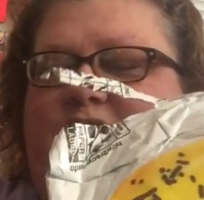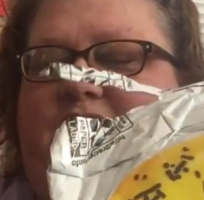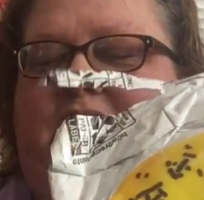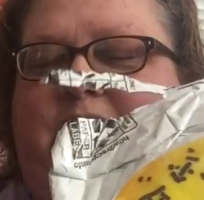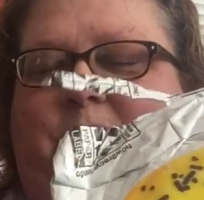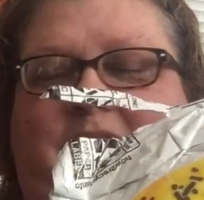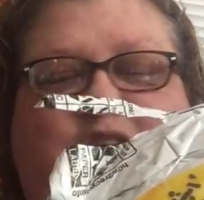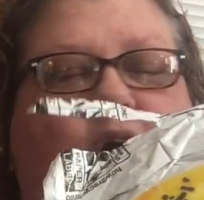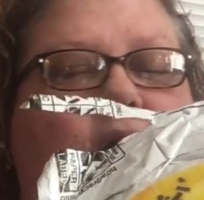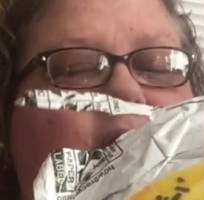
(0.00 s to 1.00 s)
She's been
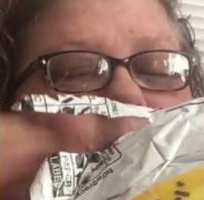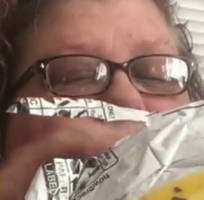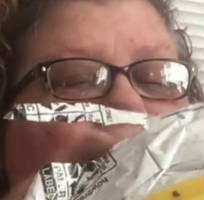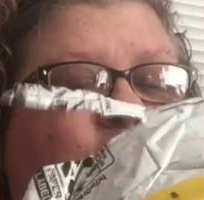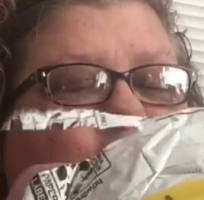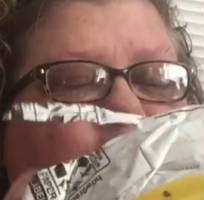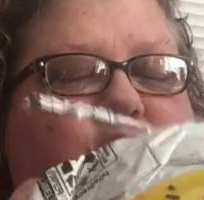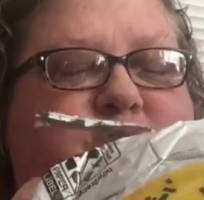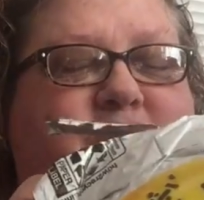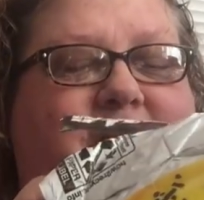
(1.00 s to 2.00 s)
talking about it on
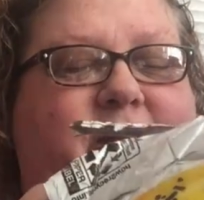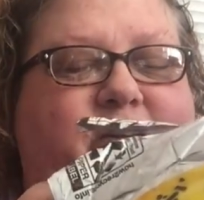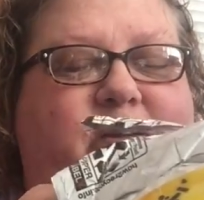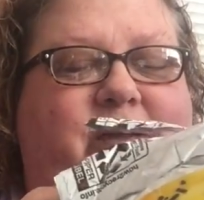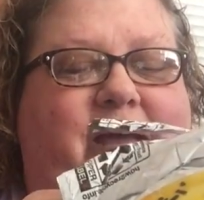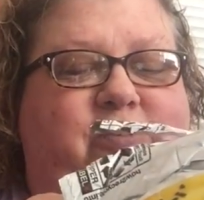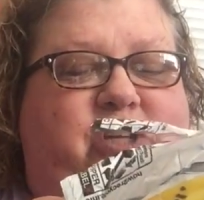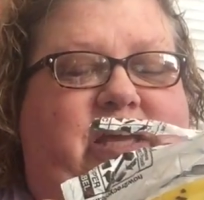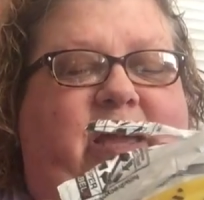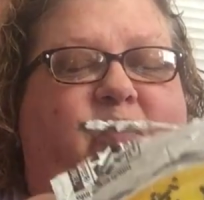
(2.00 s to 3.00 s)
her channel, how
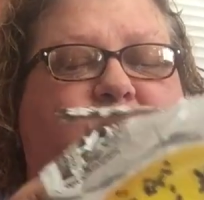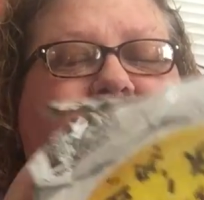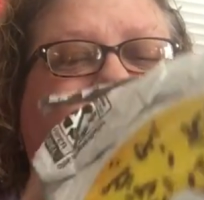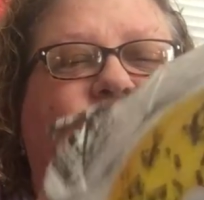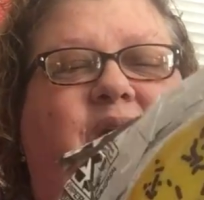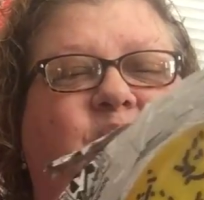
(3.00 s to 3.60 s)
she can't wait